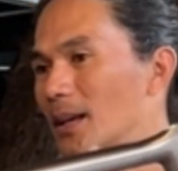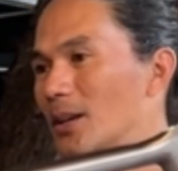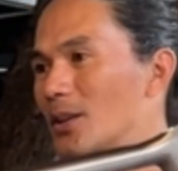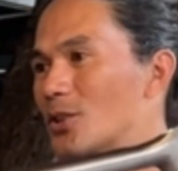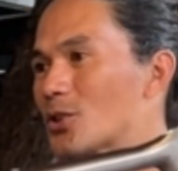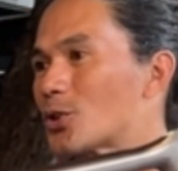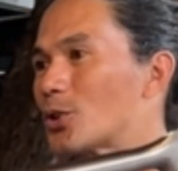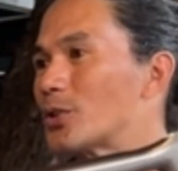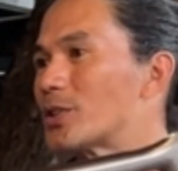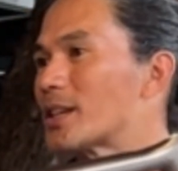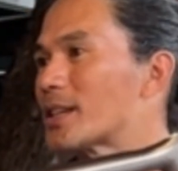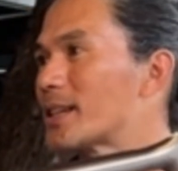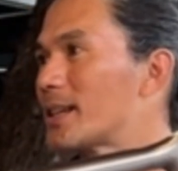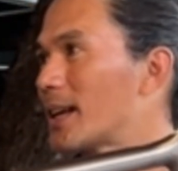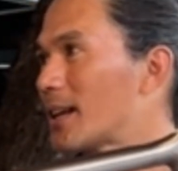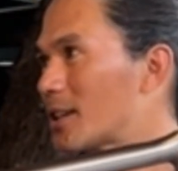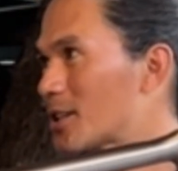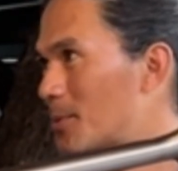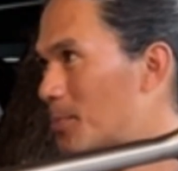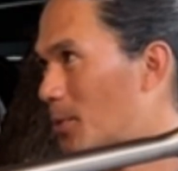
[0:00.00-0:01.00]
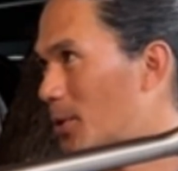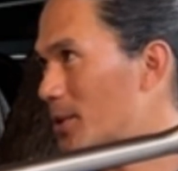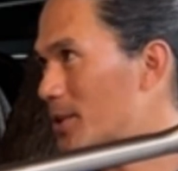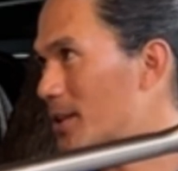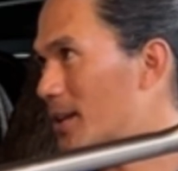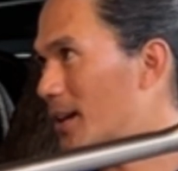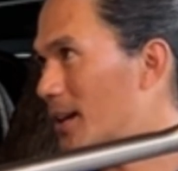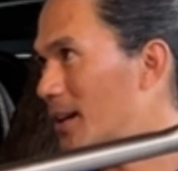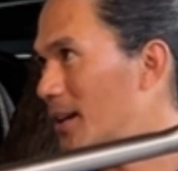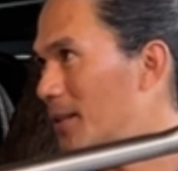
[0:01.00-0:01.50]
So just like a
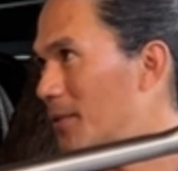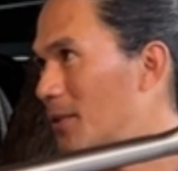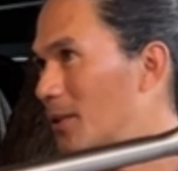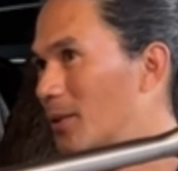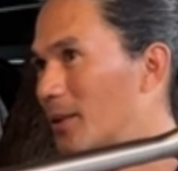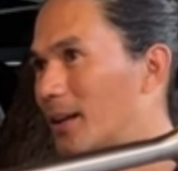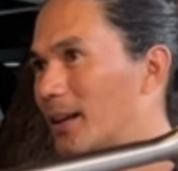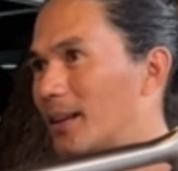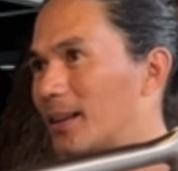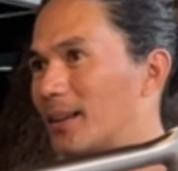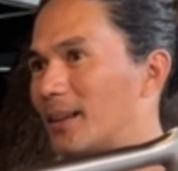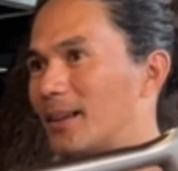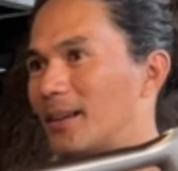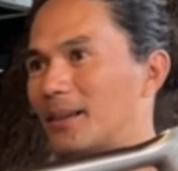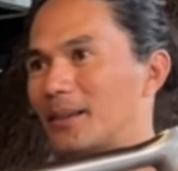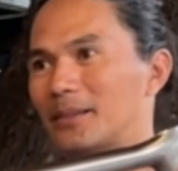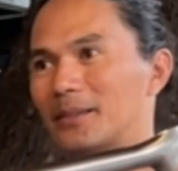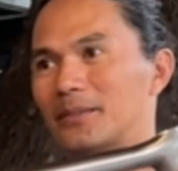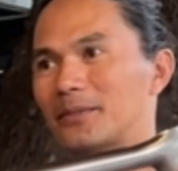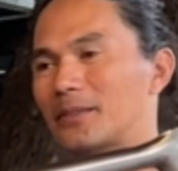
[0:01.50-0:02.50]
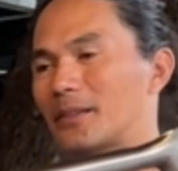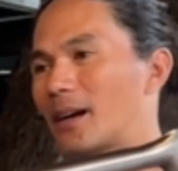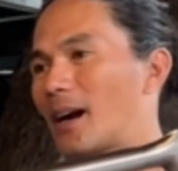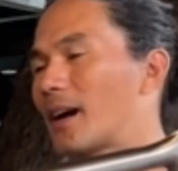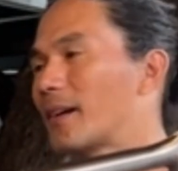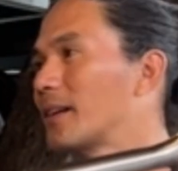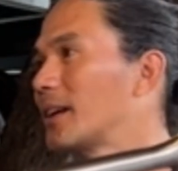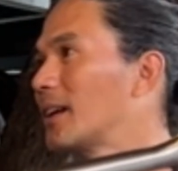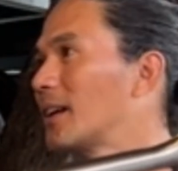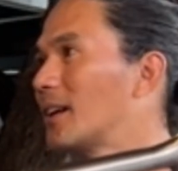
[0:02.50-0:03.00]
sports car, if you look at a
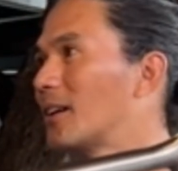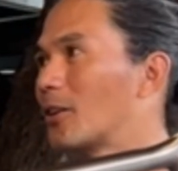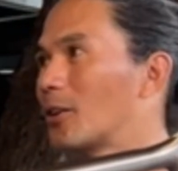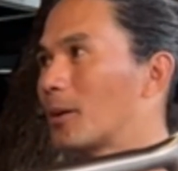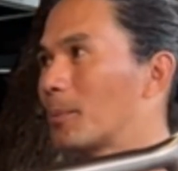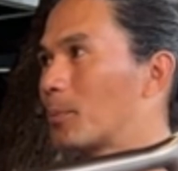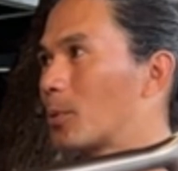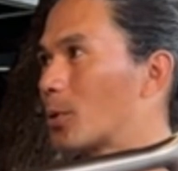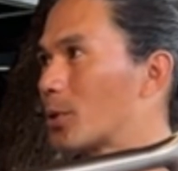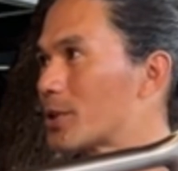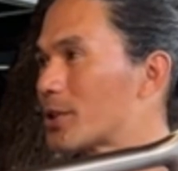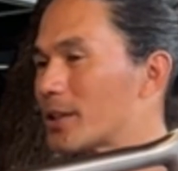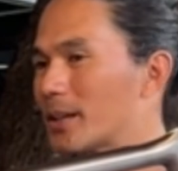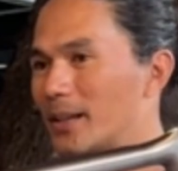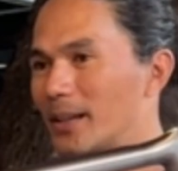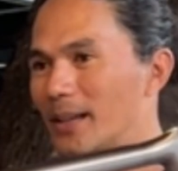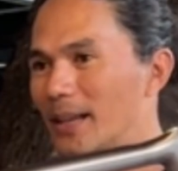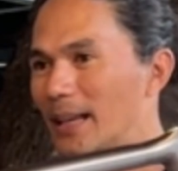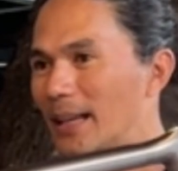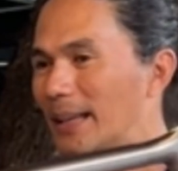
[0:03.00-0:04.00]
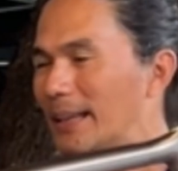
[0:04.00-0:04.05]
Ferrari or a Porsche,